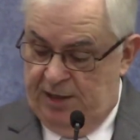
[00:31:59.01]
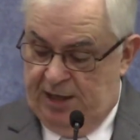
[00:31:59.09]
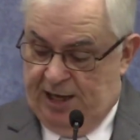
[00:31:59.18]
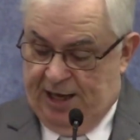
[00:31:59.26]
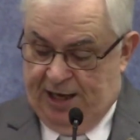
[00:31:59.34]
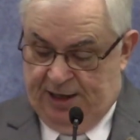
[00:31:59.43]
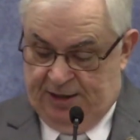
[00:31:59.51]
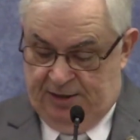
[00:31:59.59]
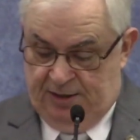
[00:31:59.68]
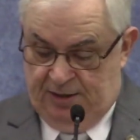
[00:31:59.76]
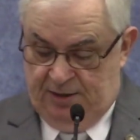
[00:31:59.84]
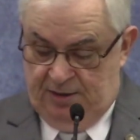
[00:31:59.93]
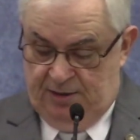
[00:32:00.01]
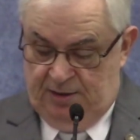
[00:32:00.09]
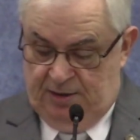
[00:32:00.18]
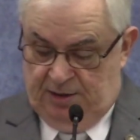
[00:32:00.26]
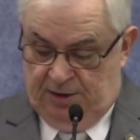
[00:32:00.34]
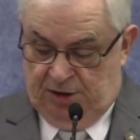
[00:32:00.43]
add,
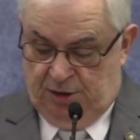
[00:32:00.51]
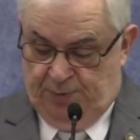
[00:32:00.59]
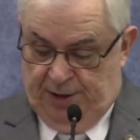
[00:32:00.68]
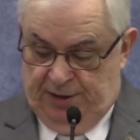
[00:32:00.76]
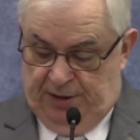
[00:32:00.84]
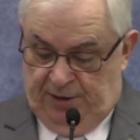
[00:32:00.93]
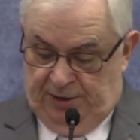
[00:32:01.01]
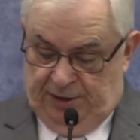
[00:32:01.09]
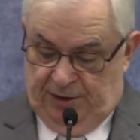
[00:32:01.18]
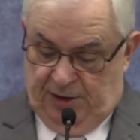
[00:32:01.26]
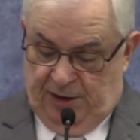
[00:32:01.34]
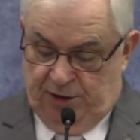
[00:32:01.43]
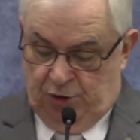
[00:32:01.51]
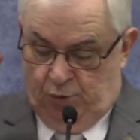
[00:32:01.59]
and this is by yielding to God's